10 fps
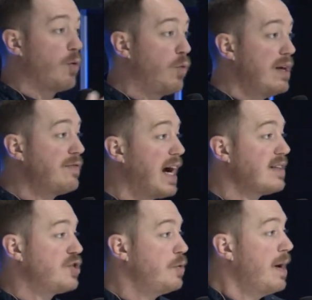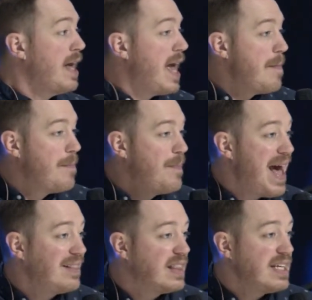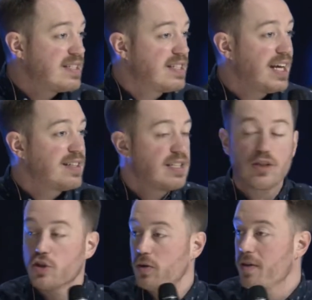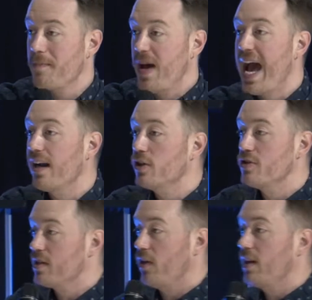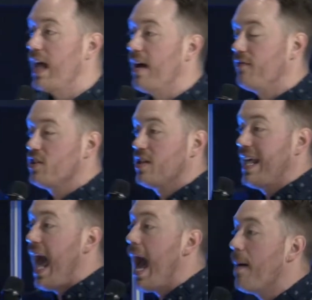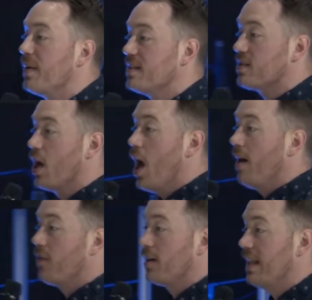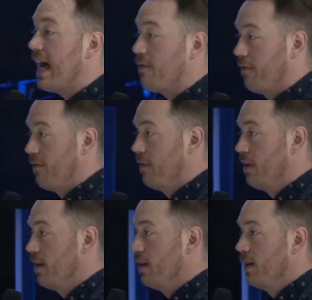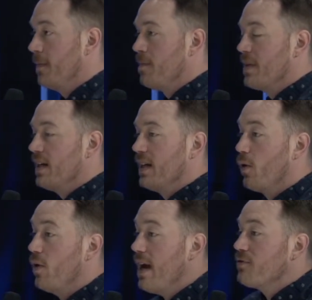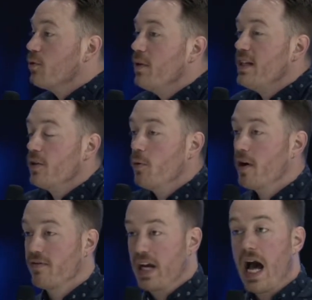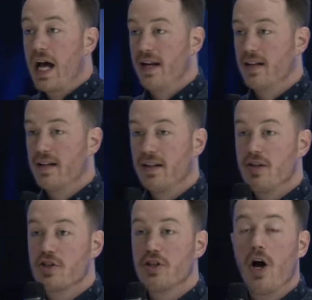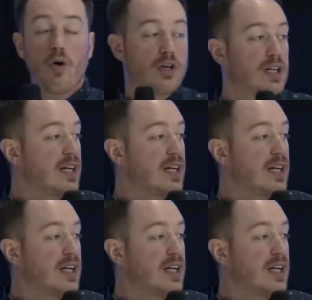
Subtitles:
we've got to embed these things into the patterns of our life, into the habits of our life. We have to read the Word of God. There's no